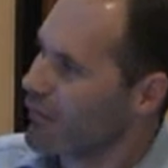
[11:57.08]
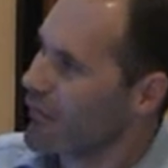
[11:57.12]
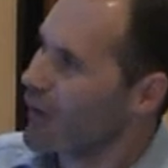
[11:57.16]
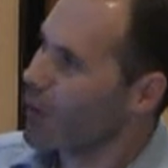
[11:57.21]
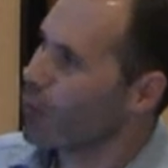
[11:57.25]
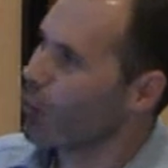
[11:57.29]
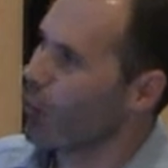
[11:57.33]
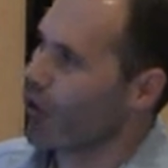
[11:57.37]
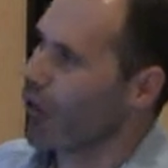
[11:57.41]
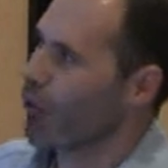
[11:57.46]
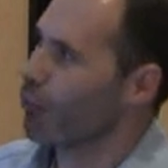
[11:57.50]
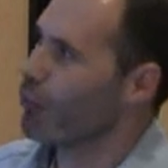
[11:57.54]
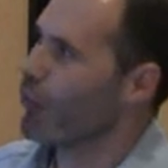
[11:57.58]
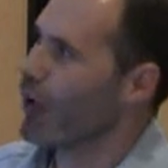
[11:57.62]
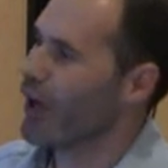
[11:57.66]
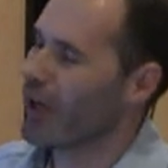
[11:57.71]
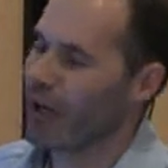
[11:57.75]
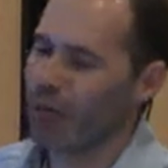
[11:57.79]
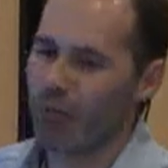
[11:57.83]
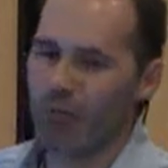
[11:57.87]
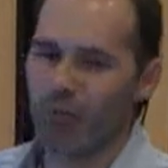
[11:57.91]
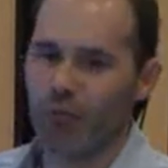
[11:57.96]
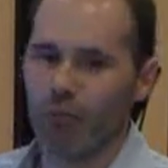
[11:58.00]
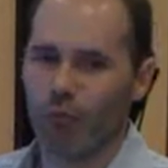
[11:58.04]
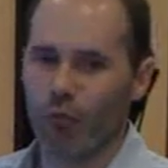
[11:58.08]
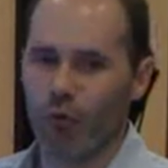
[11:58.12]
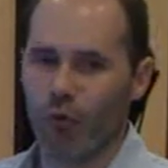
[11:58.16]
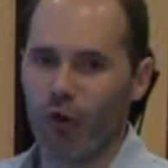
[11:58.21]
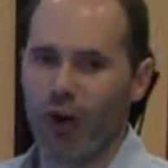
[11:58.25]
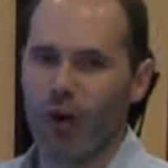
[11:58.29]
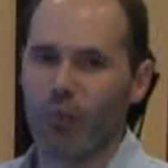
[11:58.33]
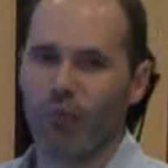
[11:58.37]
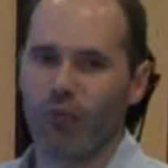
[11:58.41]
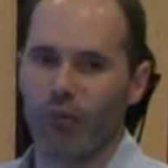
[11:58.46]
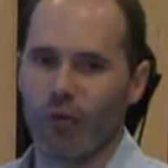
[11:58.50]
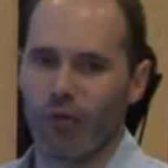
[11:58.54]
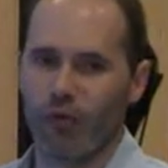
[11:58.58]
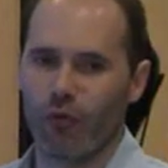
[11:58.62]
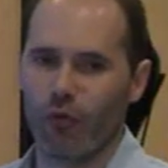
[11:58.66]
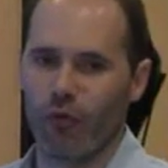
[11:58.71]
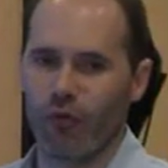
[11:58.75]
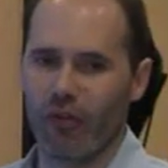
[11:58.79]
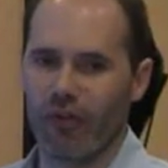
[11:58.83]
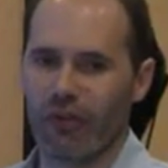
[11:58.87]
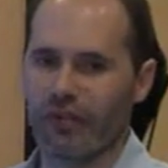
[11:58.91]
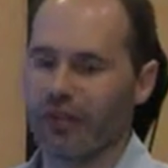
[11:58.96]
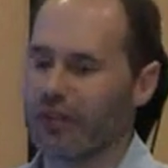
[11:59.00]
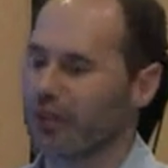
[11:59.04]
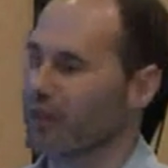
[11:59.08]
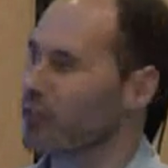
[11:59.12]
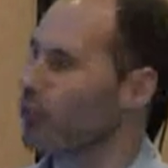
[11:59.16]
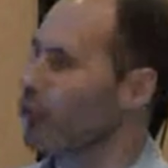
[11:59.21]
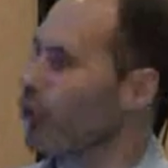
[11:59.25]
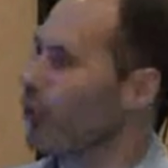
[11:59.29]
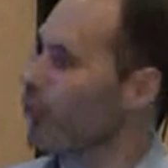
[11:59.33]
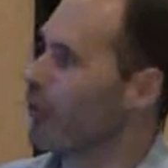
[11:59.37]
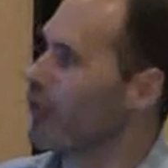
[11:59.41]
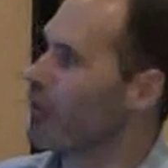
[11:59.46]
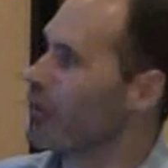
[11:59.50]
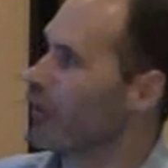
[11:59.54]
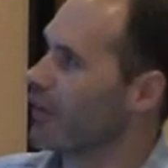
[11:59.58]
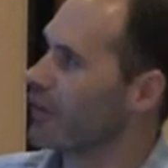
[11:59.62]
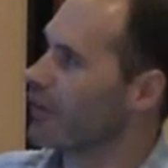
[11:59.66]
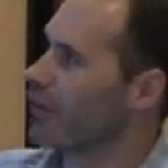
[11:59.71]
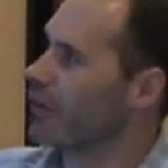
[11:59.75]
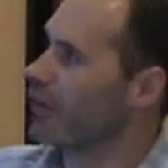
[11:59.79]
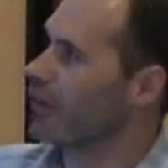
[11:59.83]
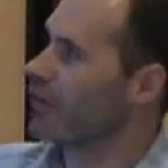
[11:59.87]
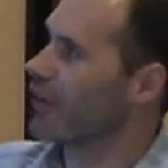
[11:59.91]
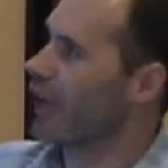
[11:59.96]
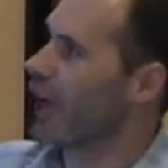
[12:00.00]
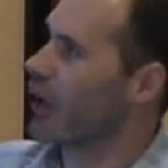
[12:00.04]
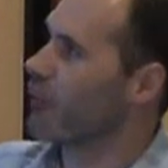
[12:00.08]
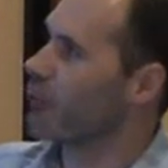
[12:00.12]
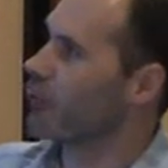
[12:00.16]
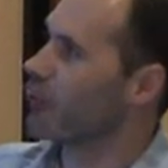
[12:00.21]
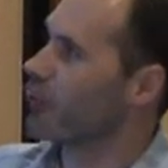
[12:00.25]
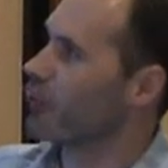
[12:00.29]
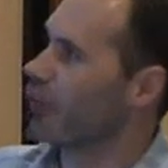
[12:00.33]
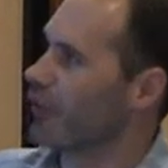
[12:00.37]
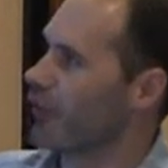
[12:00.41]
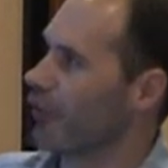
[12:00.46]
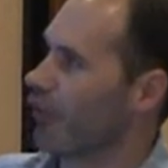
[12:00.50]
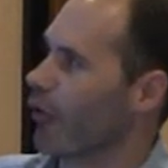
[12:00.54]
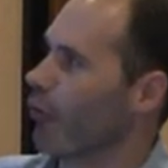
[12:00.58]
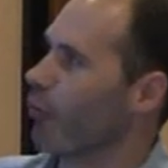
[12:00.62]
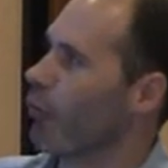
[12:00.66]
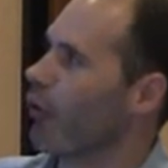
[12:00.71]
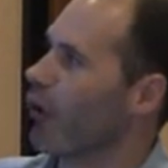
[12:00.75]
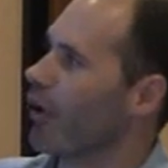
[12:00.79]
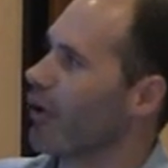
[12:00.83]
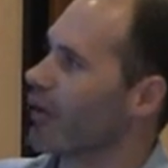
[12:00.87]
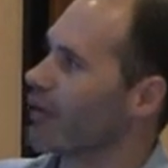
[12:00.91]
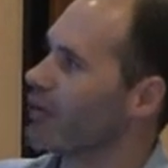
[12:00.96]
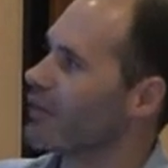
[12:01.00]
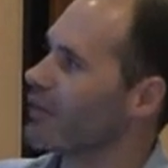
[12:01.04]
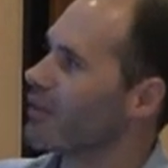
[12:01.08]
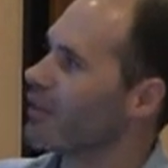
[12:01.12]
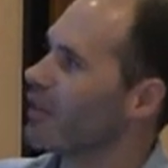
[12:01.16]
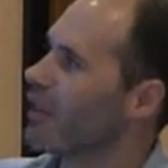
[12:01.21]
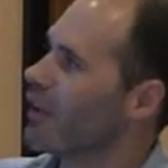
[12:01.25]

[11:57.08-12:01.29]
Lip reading: But the main parameter for this experiment is the time spent in the box.